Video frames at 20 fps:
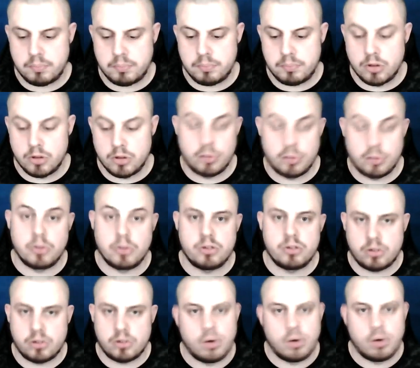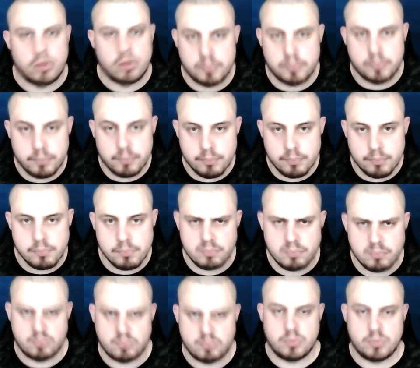the deposit's gone.
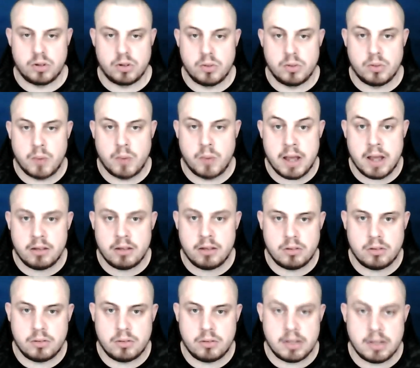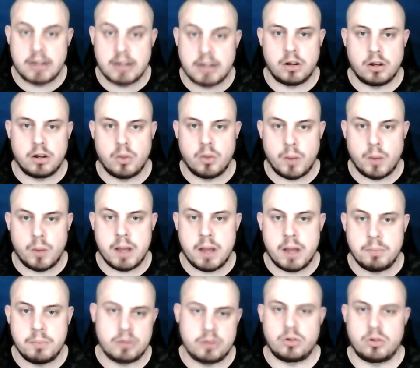Don't know where. They don't know where,
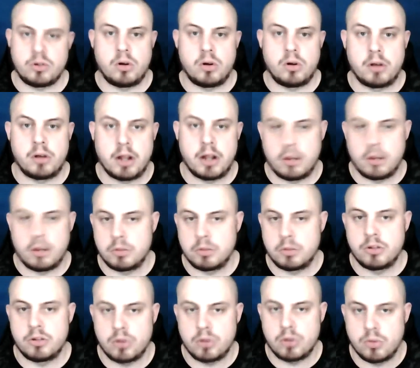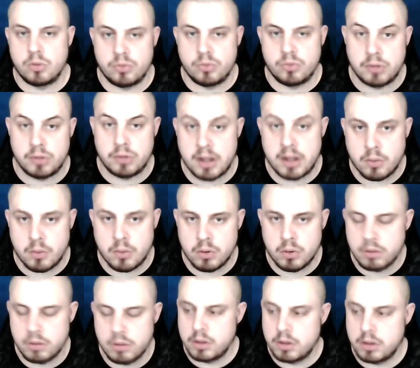but it's gone, and I'm not entitled for it now.
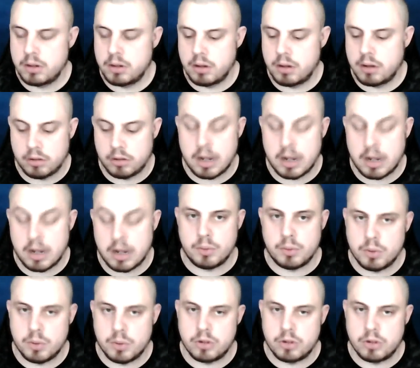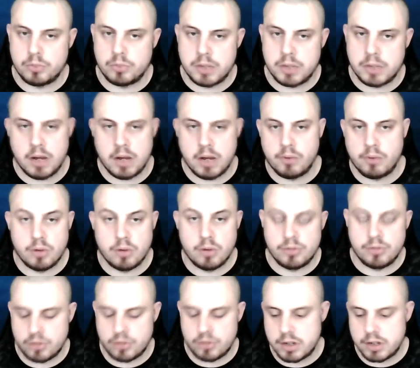I don't know how it works, but yeah, I've got a
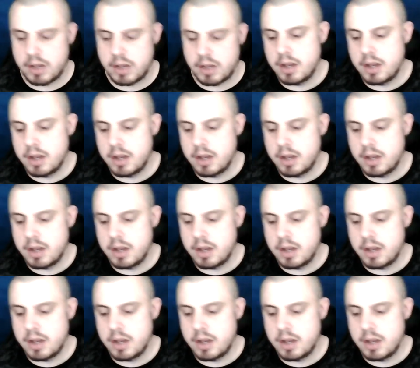receipt.